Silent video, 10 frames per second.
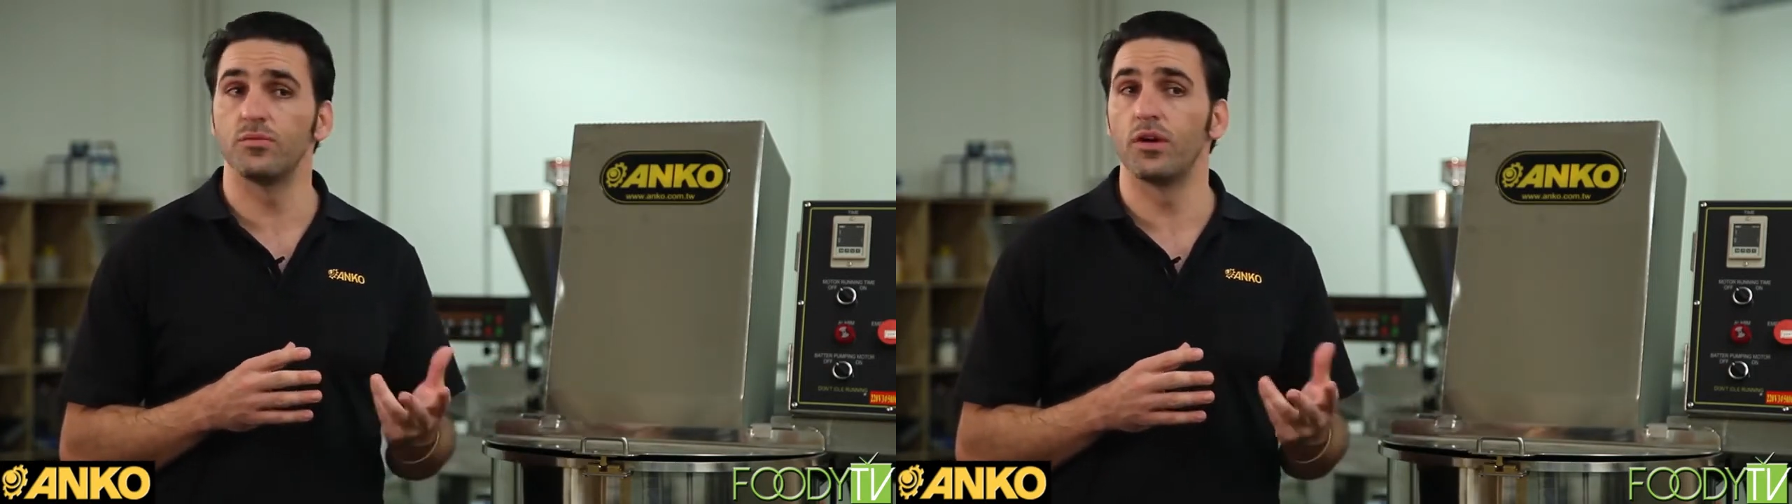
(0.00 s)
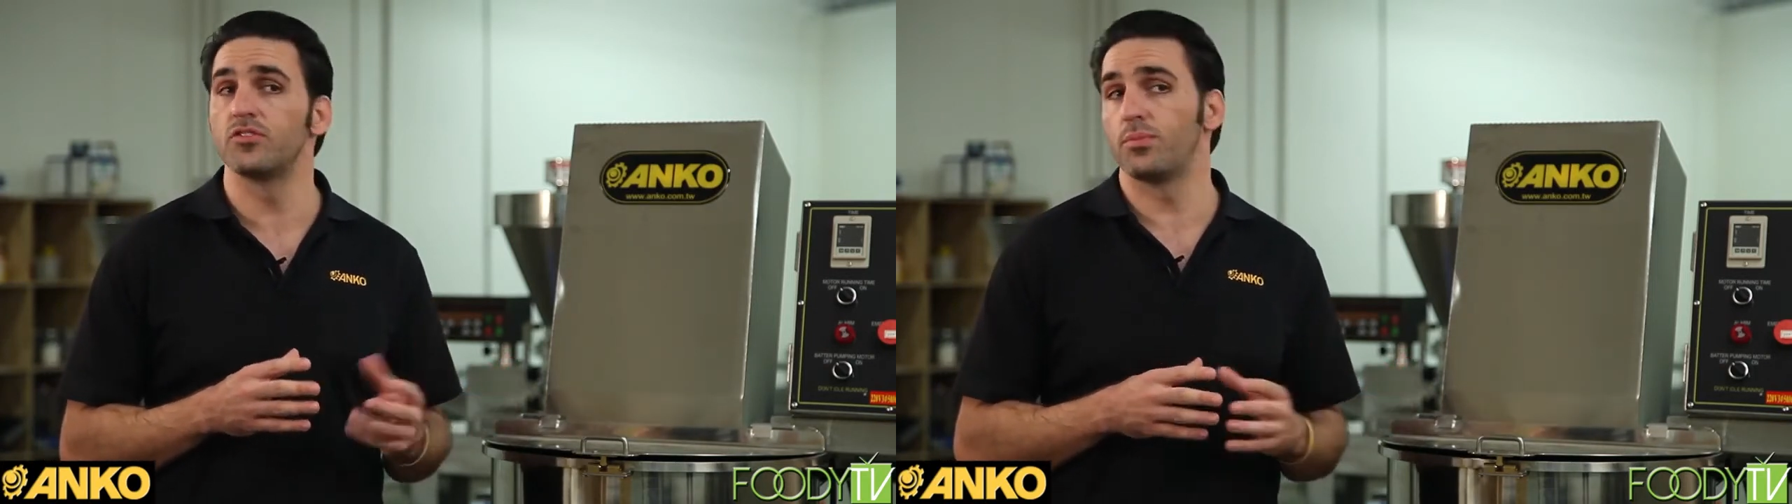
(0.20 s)

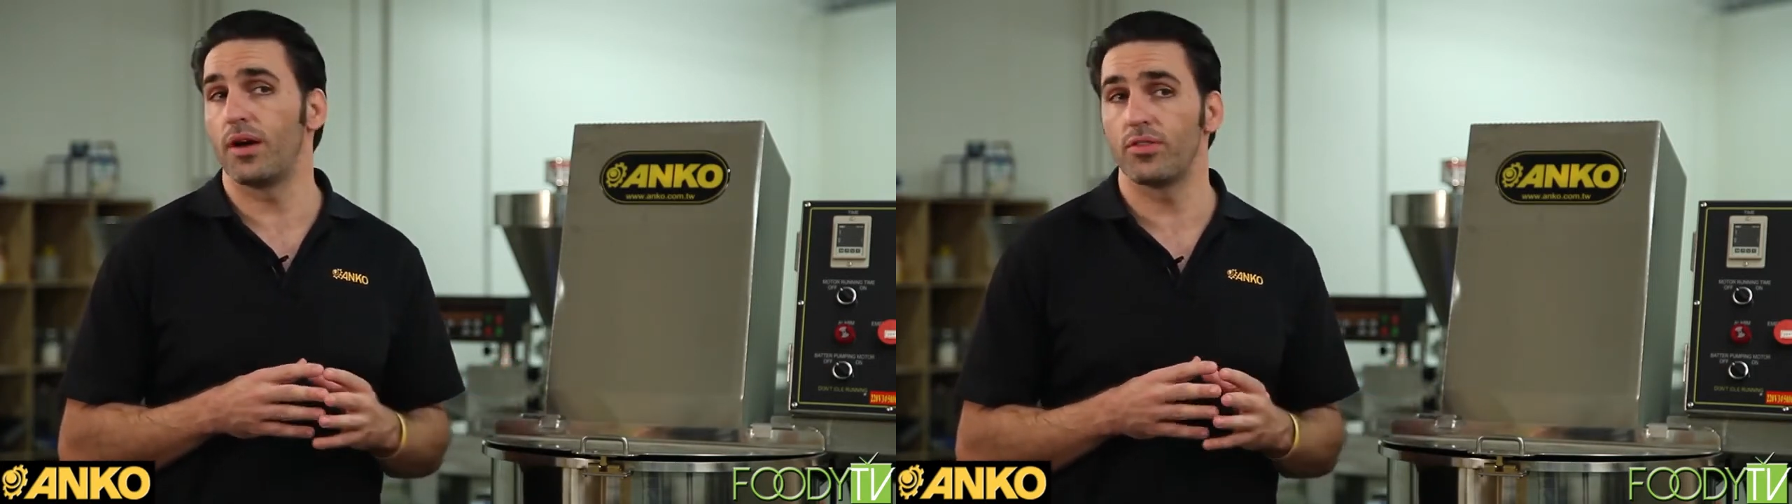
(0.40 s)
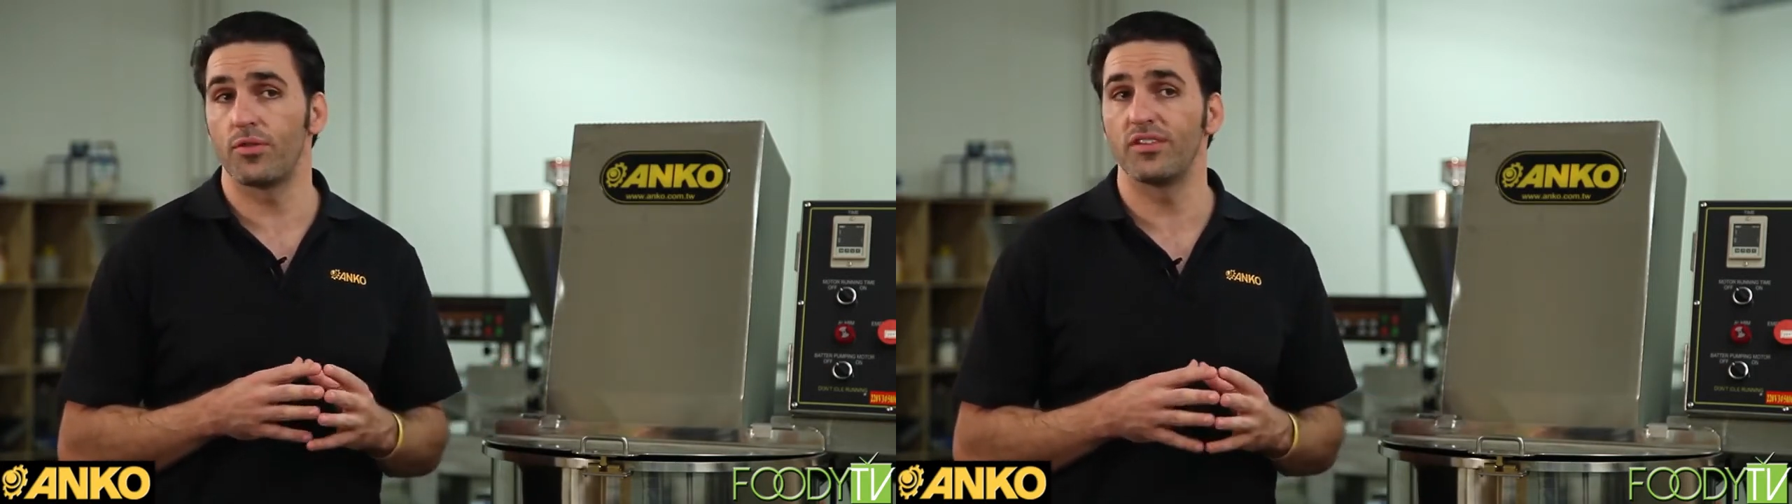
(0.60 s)
much
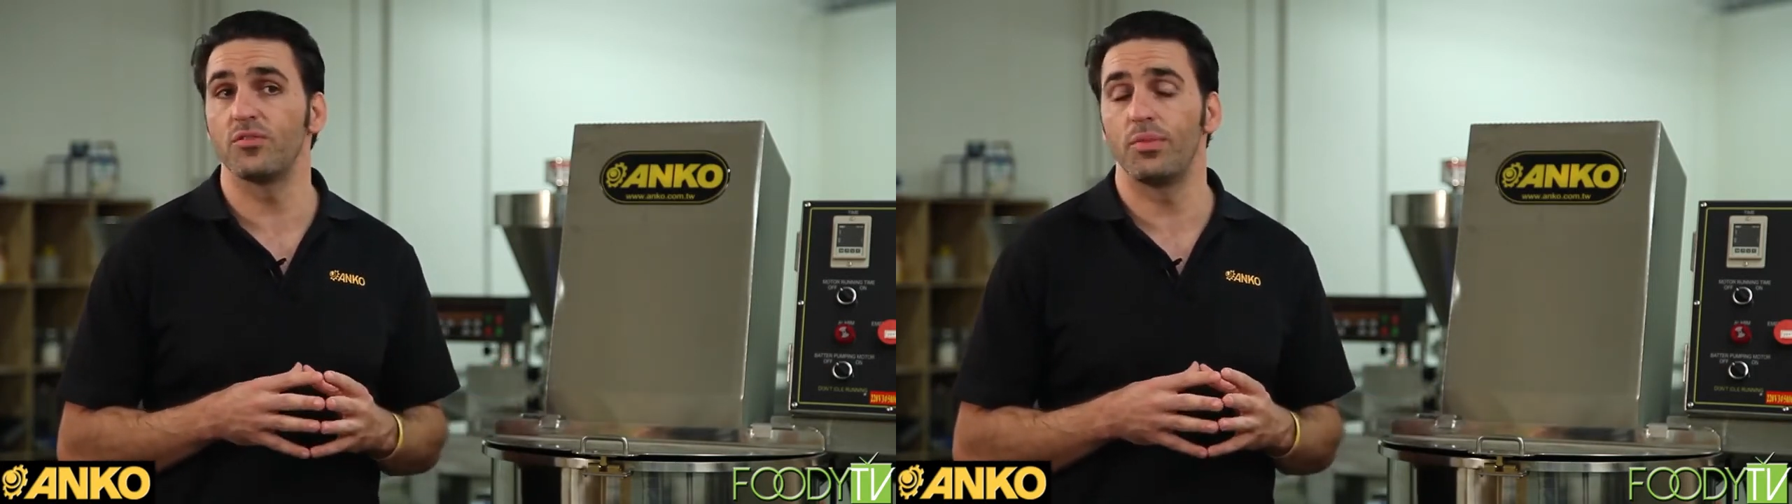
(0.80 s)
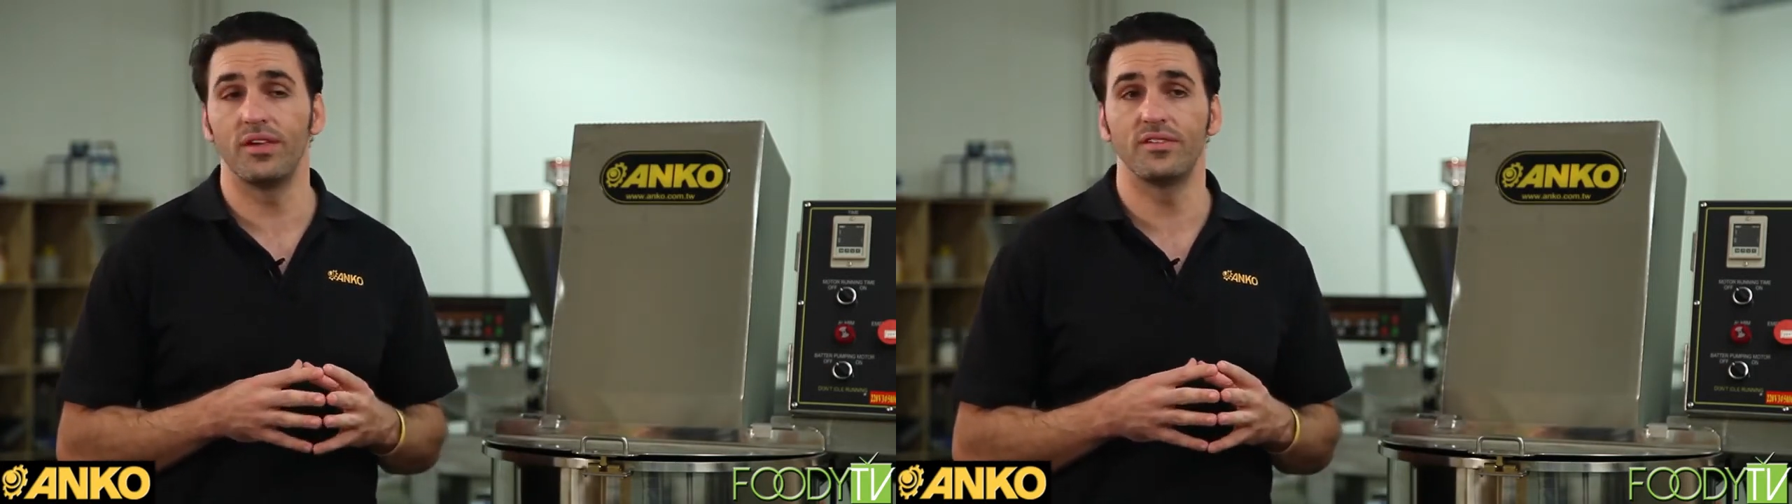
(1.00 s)
about the
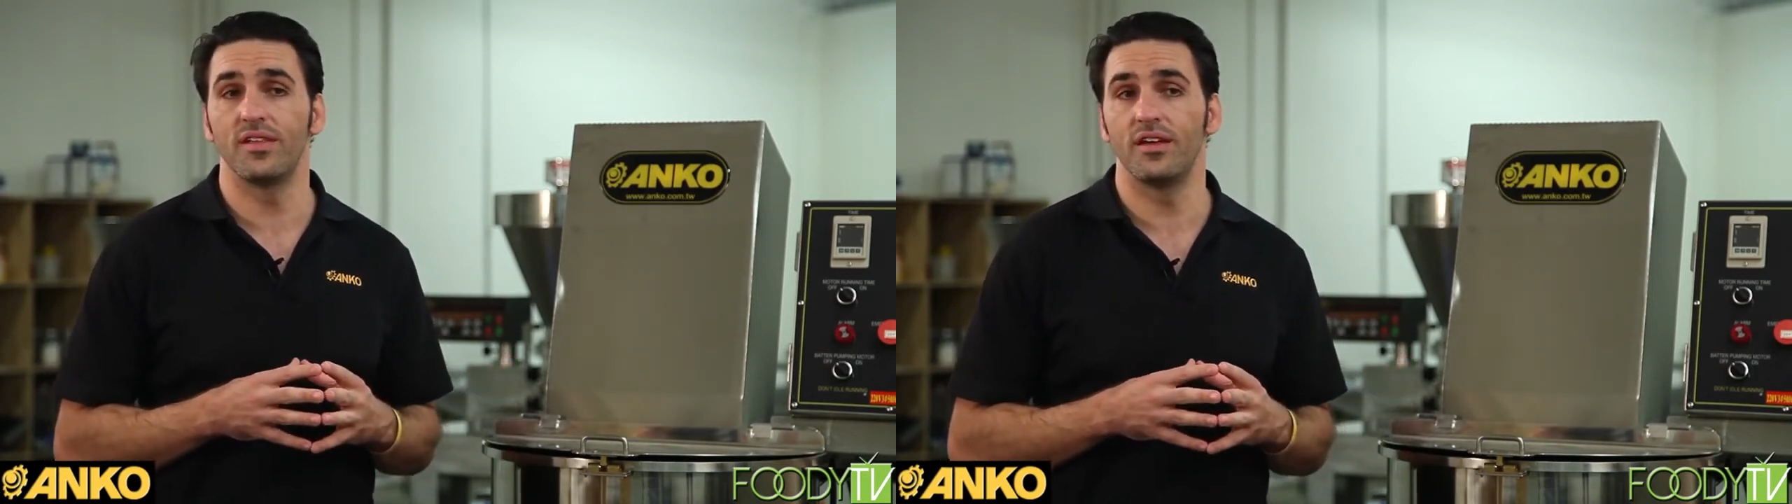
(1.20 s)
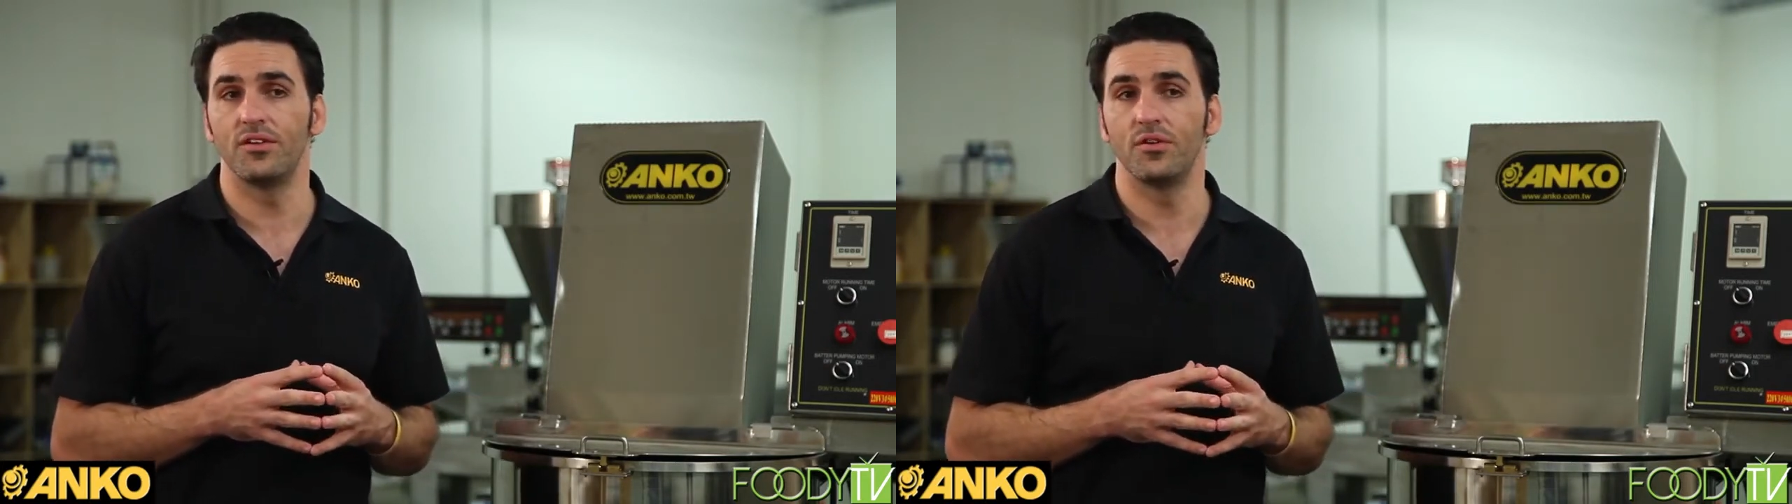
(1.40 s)
recipe as
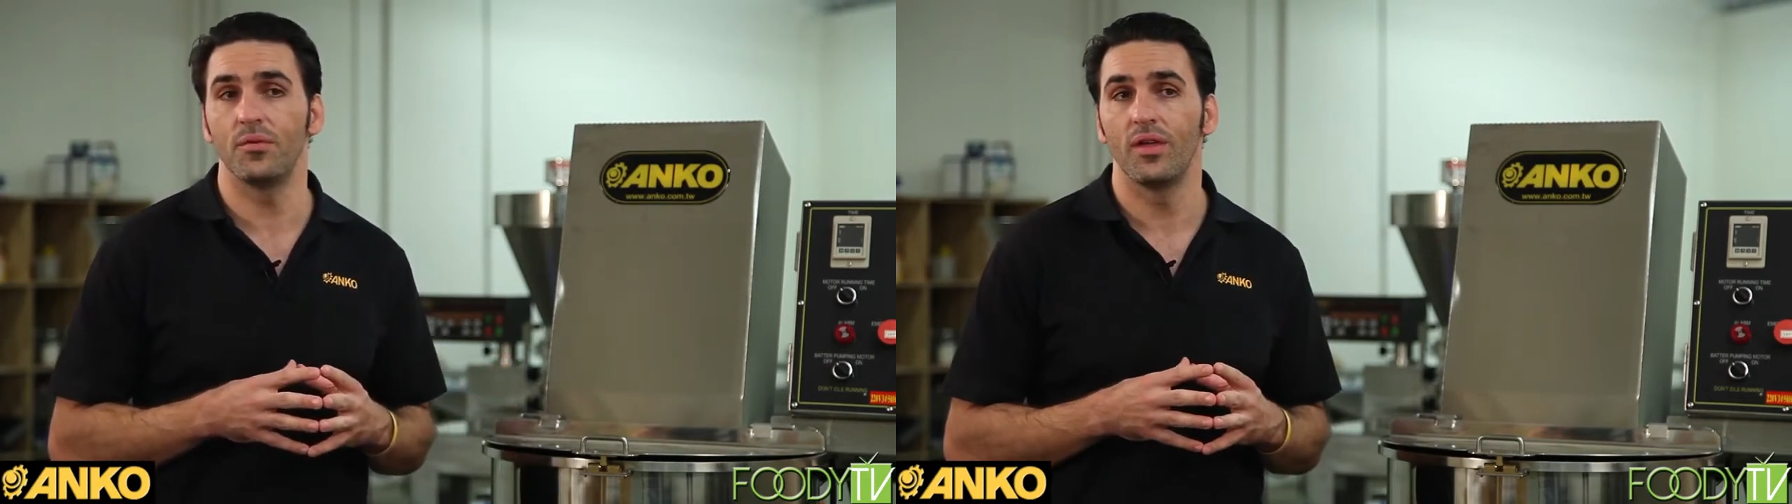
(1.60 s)
they do.